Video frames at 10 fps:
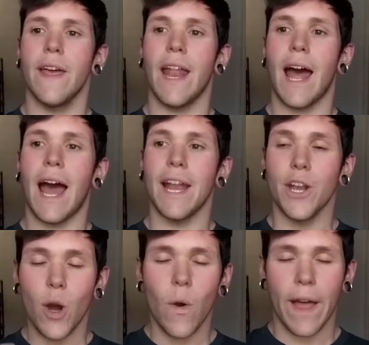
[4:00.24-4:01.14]
that I
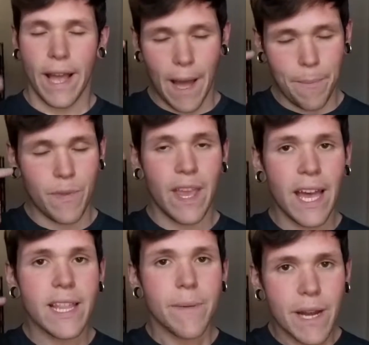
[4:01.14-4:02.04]
know, like, I'm
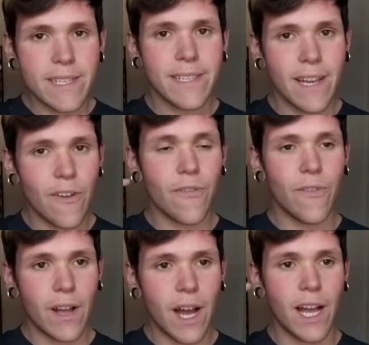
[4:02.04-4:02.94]
telling
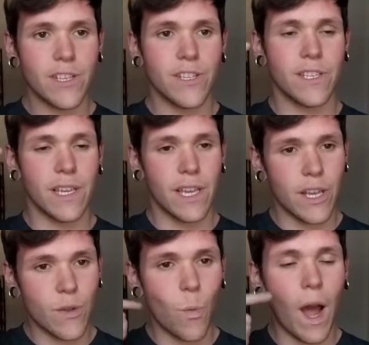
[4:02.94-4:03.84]
myself consciously,
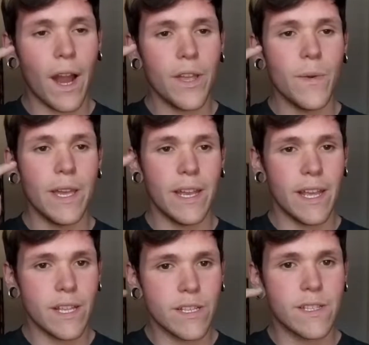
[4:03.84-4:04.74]
why are you
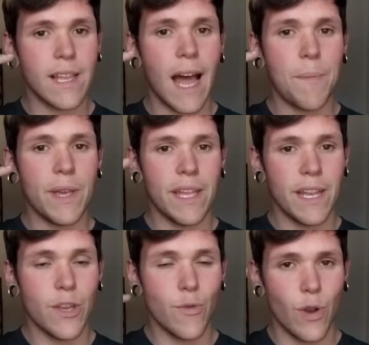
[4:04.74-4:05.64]
eating? Stop
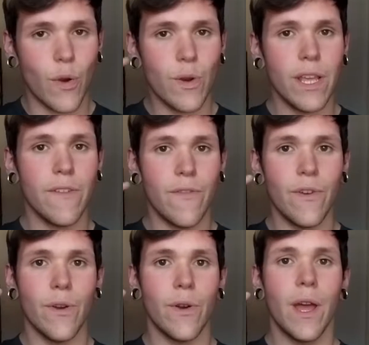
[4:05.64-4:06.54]
eating. You don't need
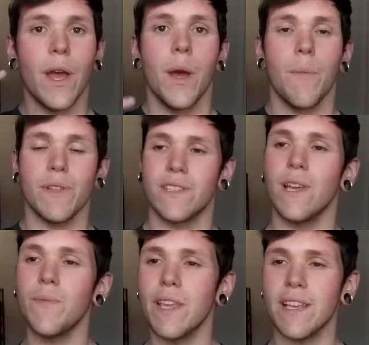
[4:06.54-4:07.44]
food. But
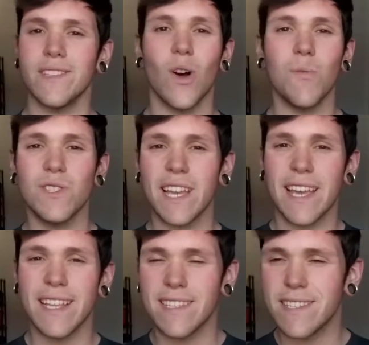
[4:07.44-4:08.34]
something is almost
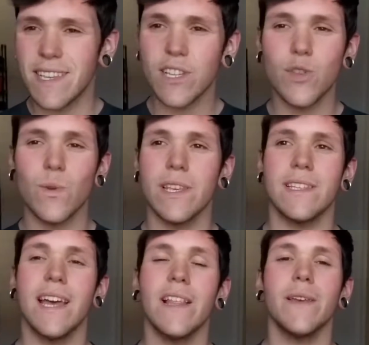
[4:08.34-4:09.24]
like
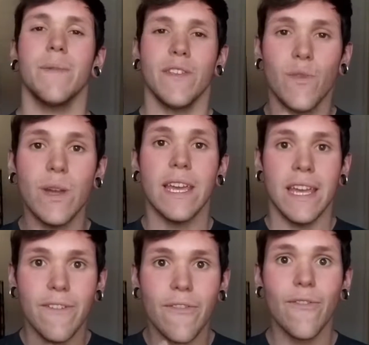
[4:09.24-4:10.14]
instinctually telling me to
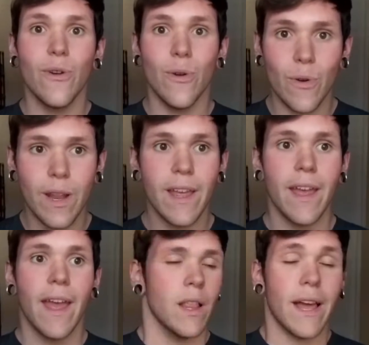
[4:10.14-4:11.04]
eat food,
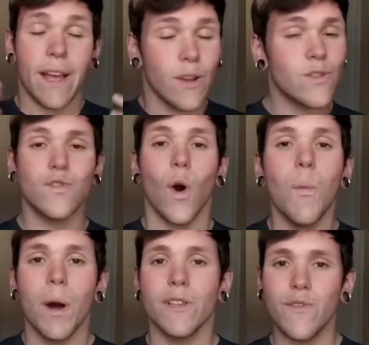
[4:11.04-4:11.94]
like
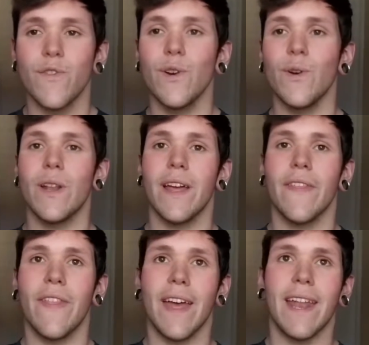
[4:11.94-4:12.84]
so much food
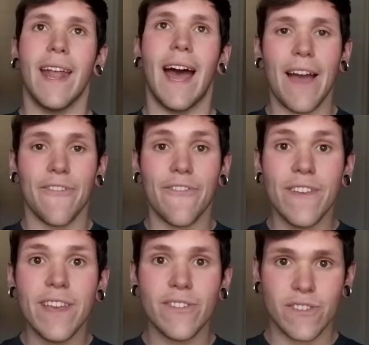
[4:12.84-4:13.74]
that I
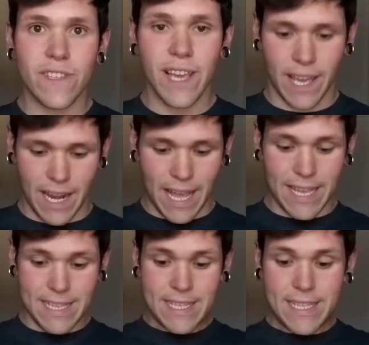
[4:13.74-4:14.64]
feel sick and I
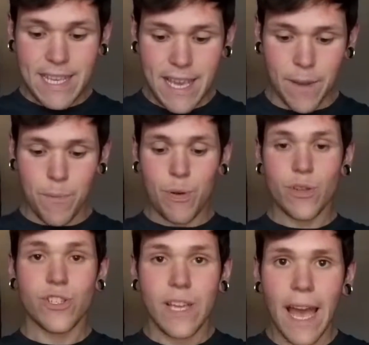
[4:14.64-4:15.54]
can see it
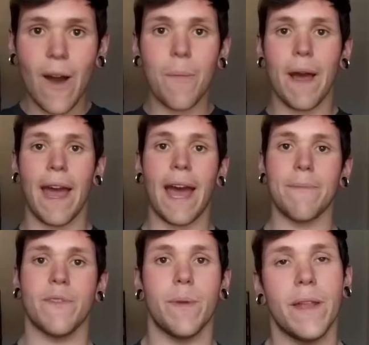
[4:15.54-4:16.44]
pushing out my
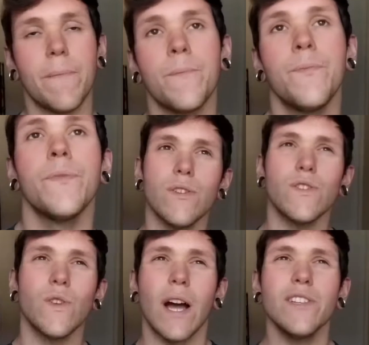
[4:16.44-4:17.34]
abdomen.
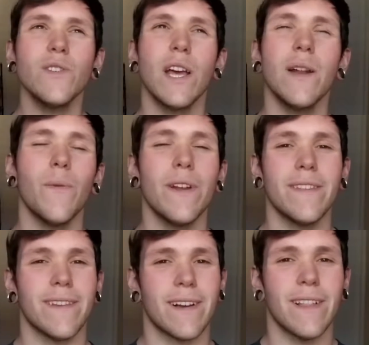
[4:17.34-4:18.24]
So I just kind of
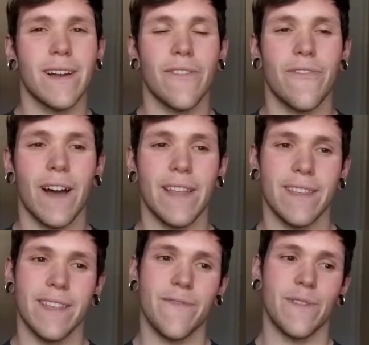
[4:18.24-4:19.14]
wanted to clarify
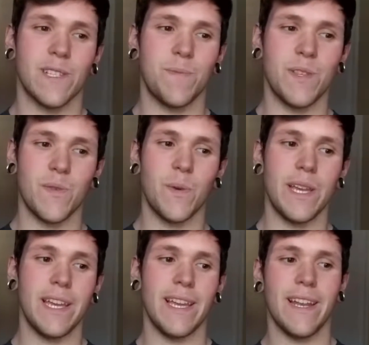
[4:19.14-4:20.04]
the difference
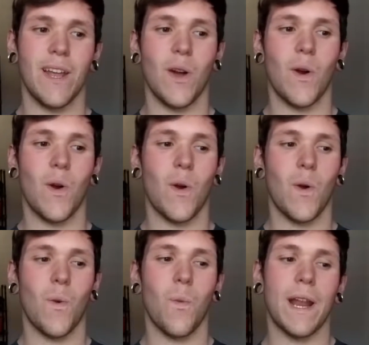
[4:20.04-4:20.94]
between
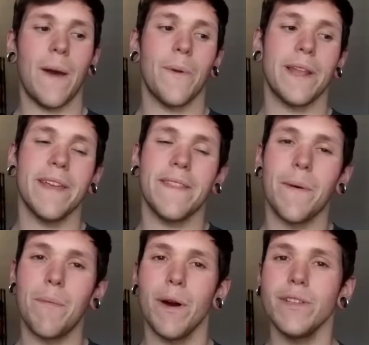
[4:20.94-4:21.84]
when I would get
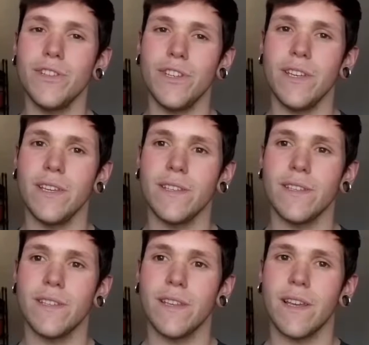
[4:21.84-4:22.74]
the
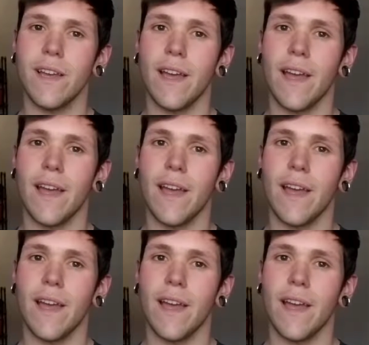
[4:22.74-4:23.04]
munchies